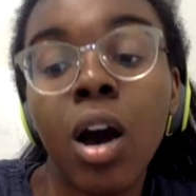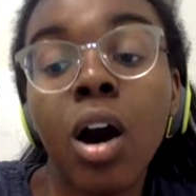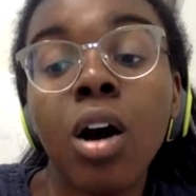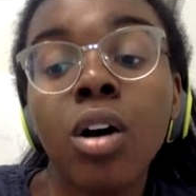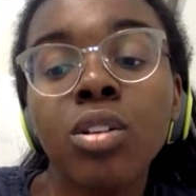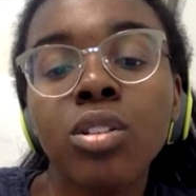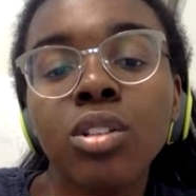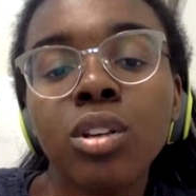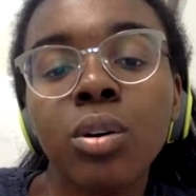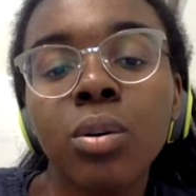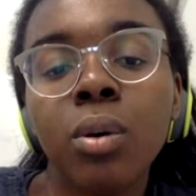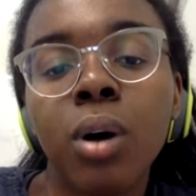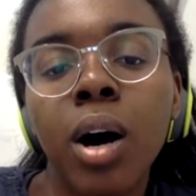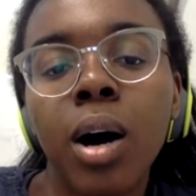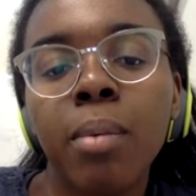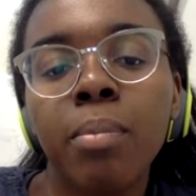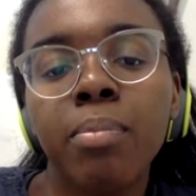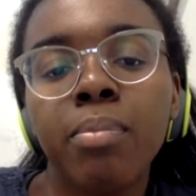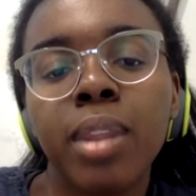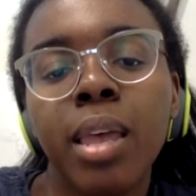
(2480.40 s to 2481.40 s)
Also,
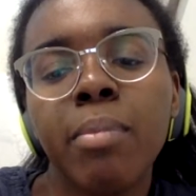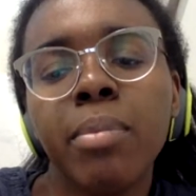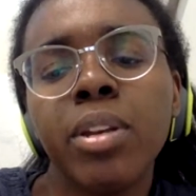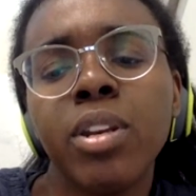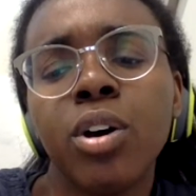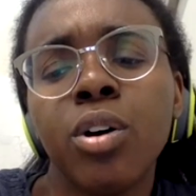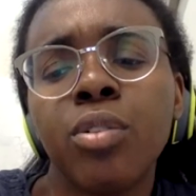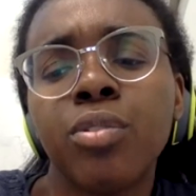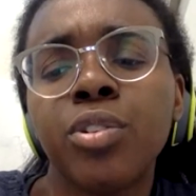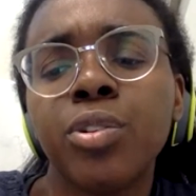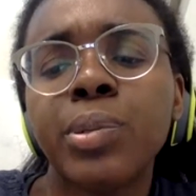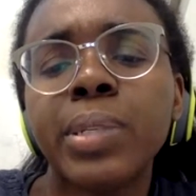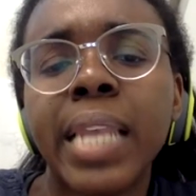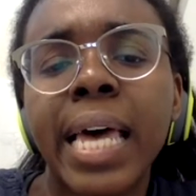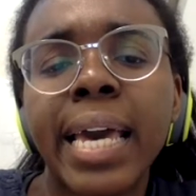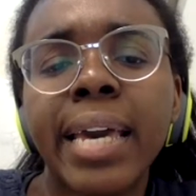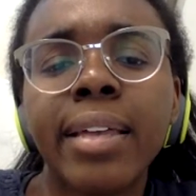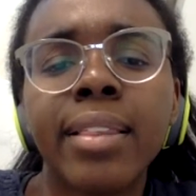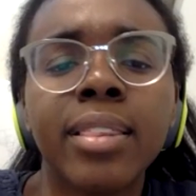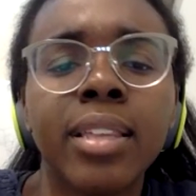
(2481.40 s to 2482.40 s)
let me know if you
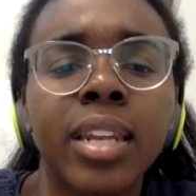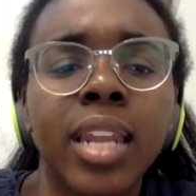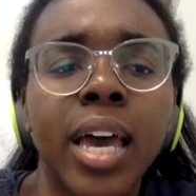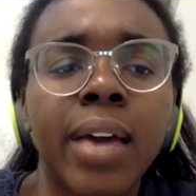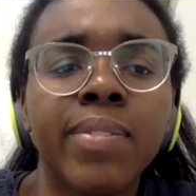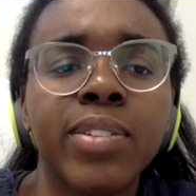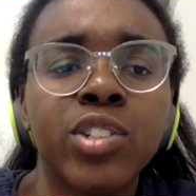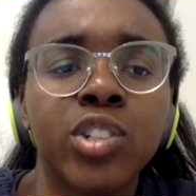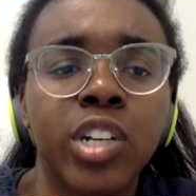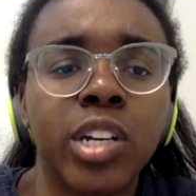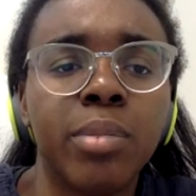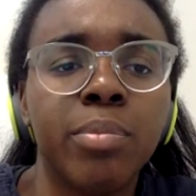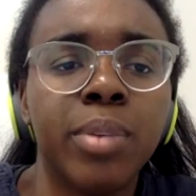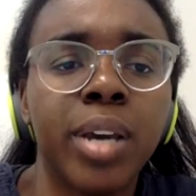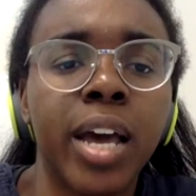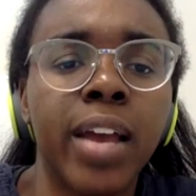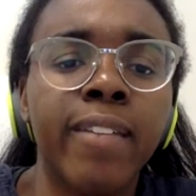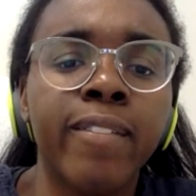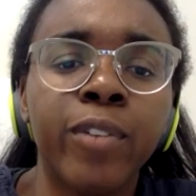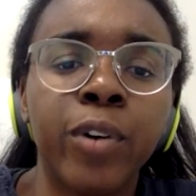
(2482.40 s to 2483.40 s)
like the live stream
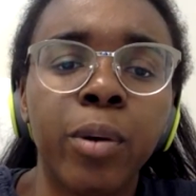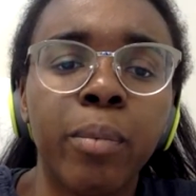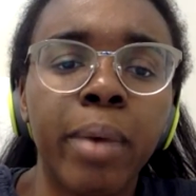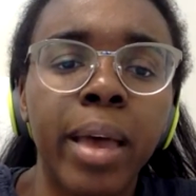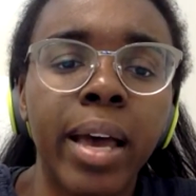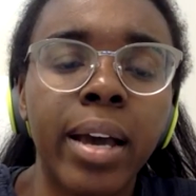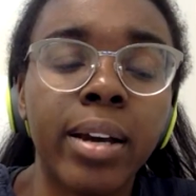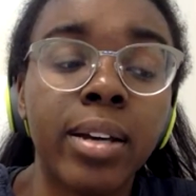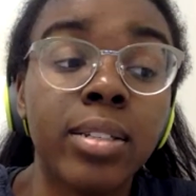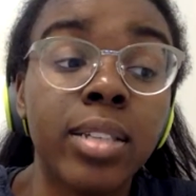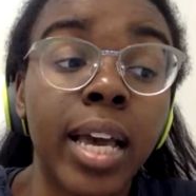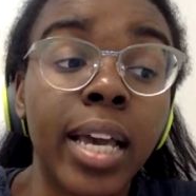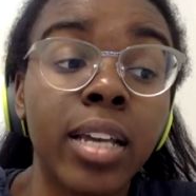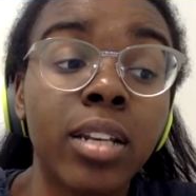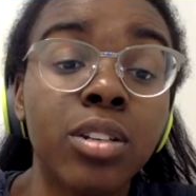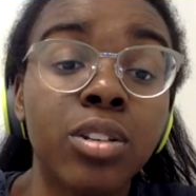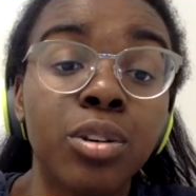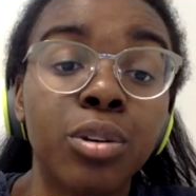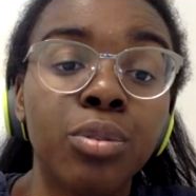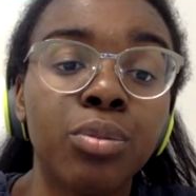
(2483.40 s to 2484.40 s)
kind of format, because I
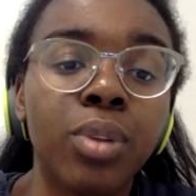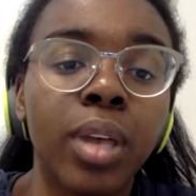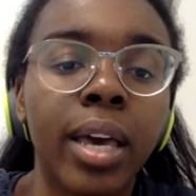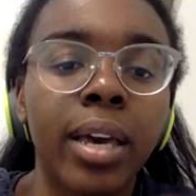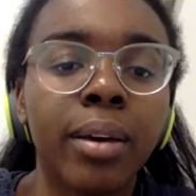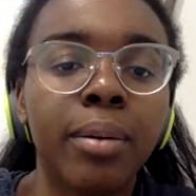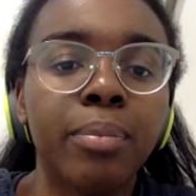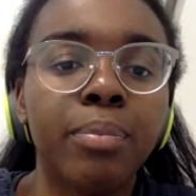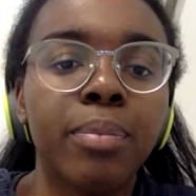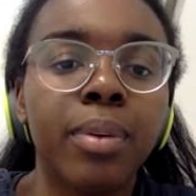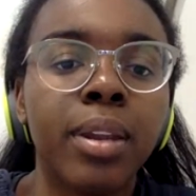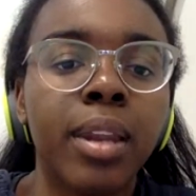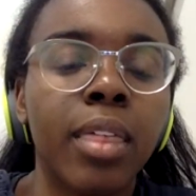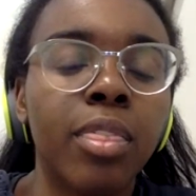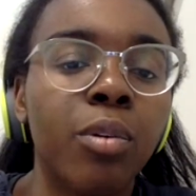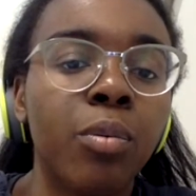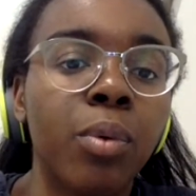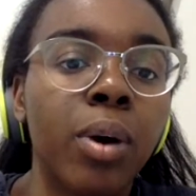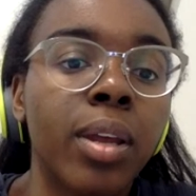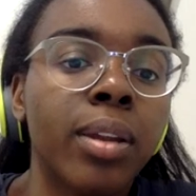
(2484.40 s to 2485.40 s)
can do like
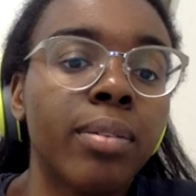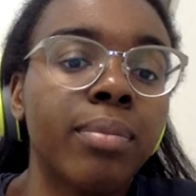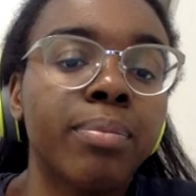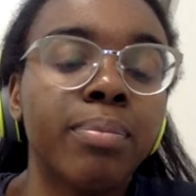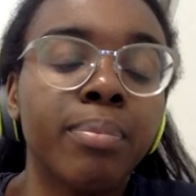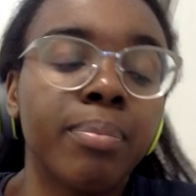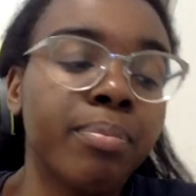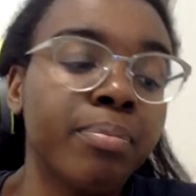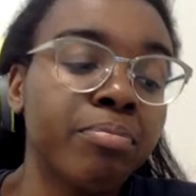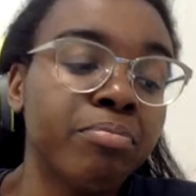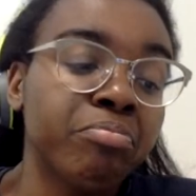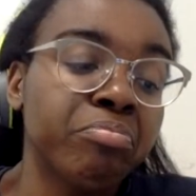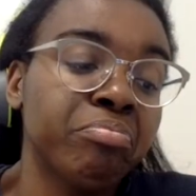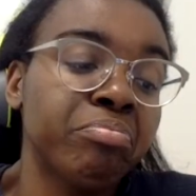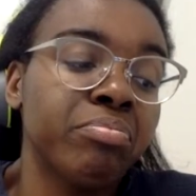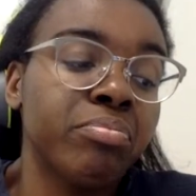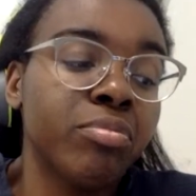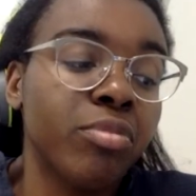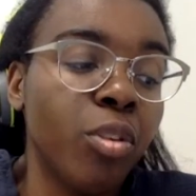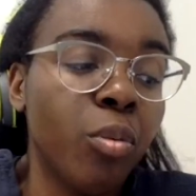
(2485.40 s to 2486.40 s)
another one
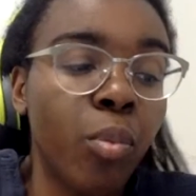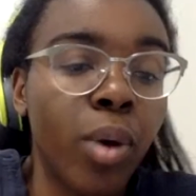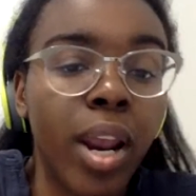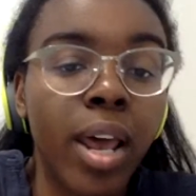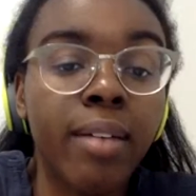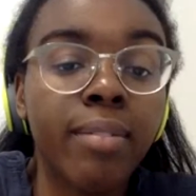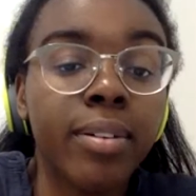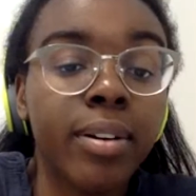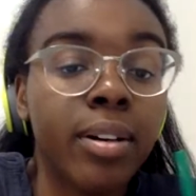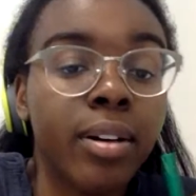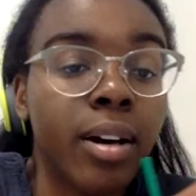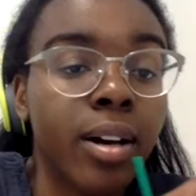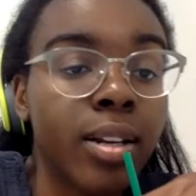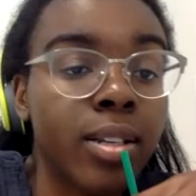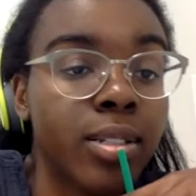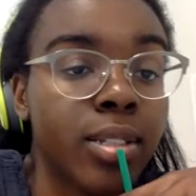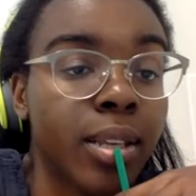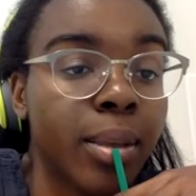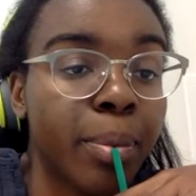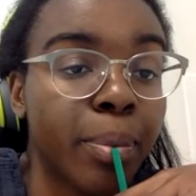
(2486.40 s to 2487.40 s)
whenever,
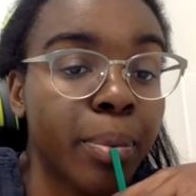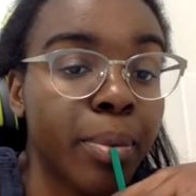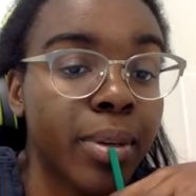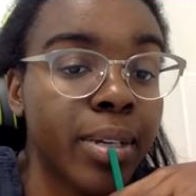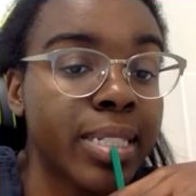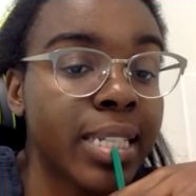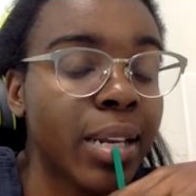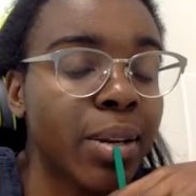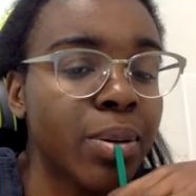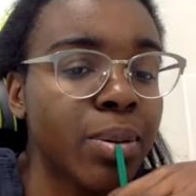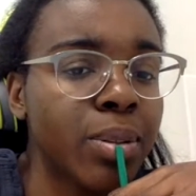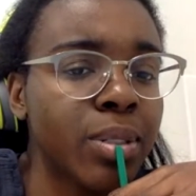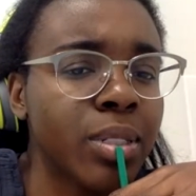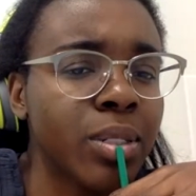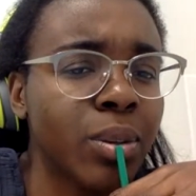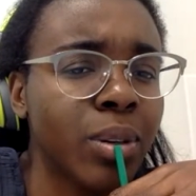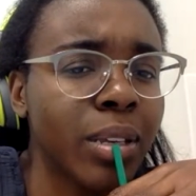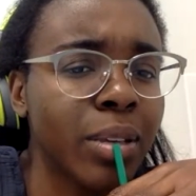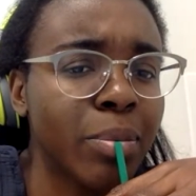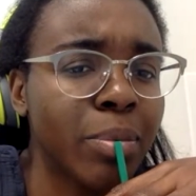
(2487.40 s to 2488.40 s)
honestly, because I know
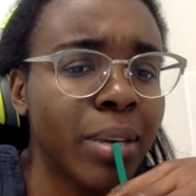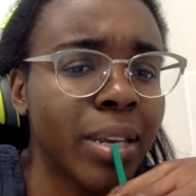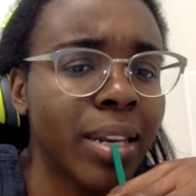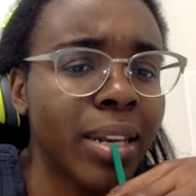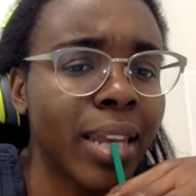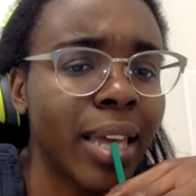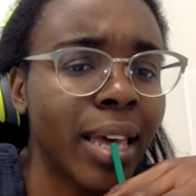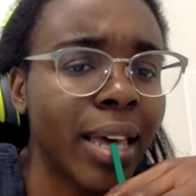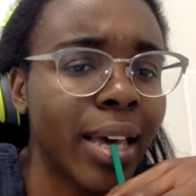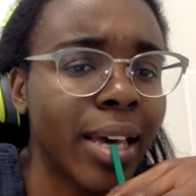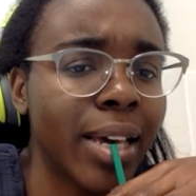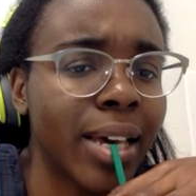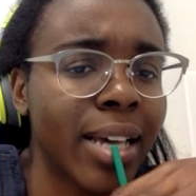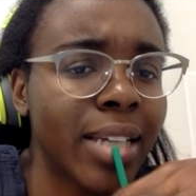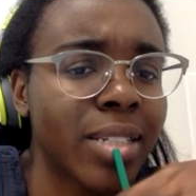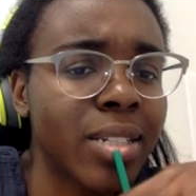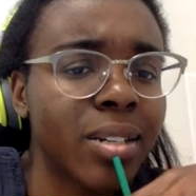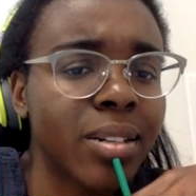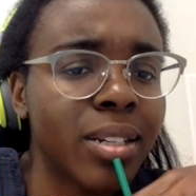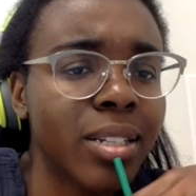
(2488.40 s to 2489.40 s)
it's only been like
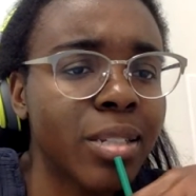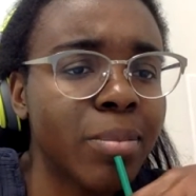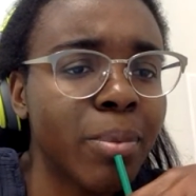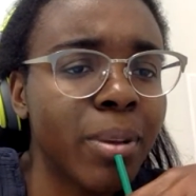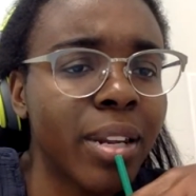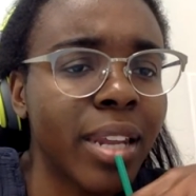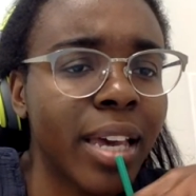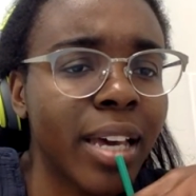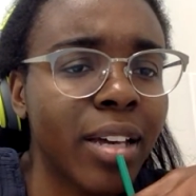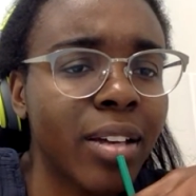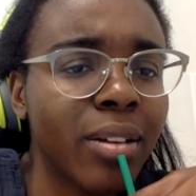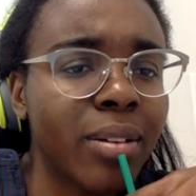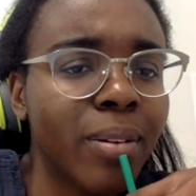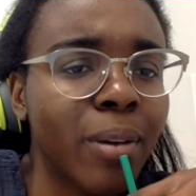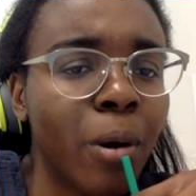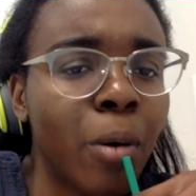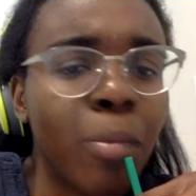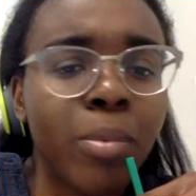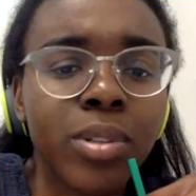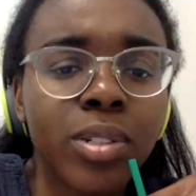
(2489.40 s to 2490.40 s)
it's been like
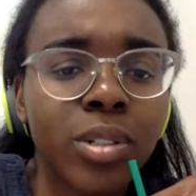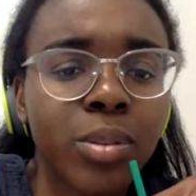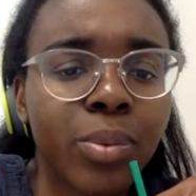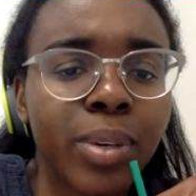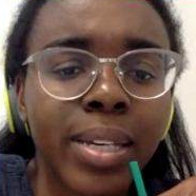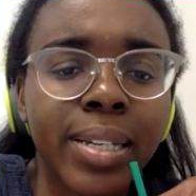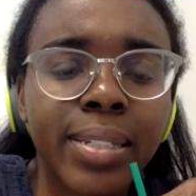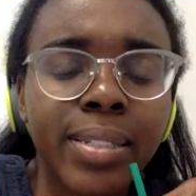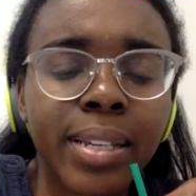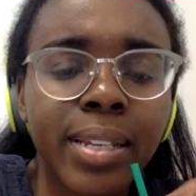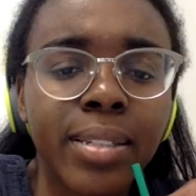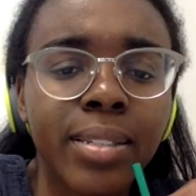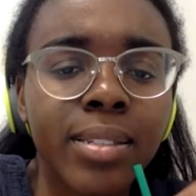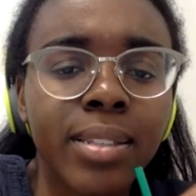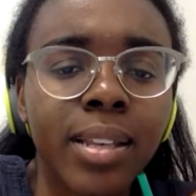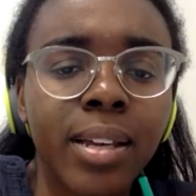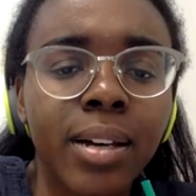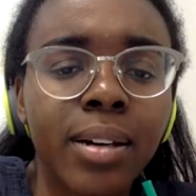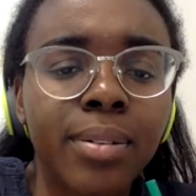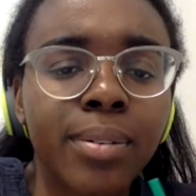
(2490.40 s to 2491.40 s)
almost a week since
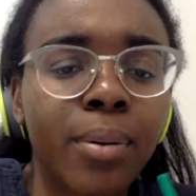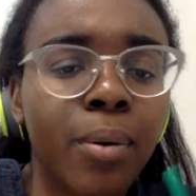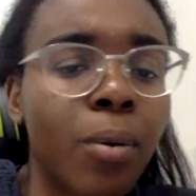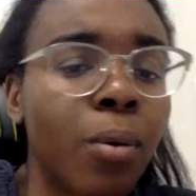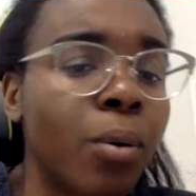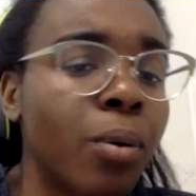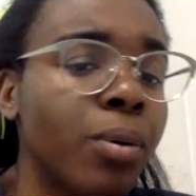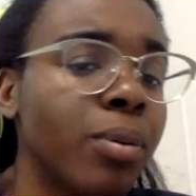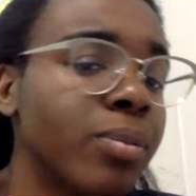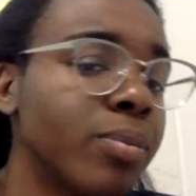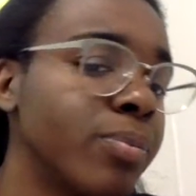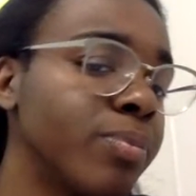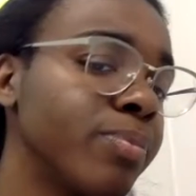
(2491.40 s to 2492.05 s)
the whole